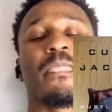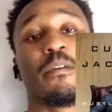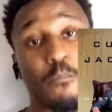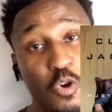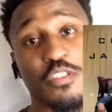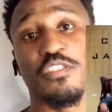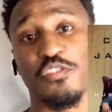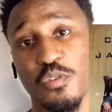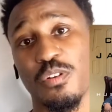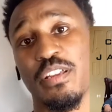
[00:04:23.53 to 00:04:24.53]
the more of the
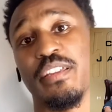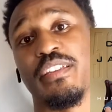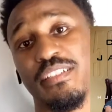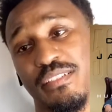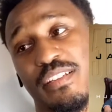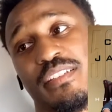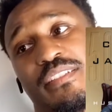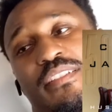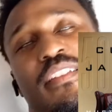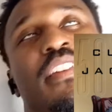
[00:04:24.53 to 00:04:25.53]
story is
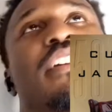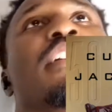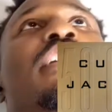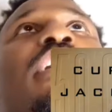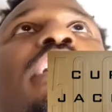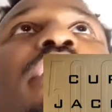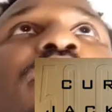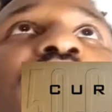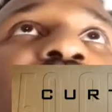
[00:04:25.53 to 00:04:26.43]
this. If the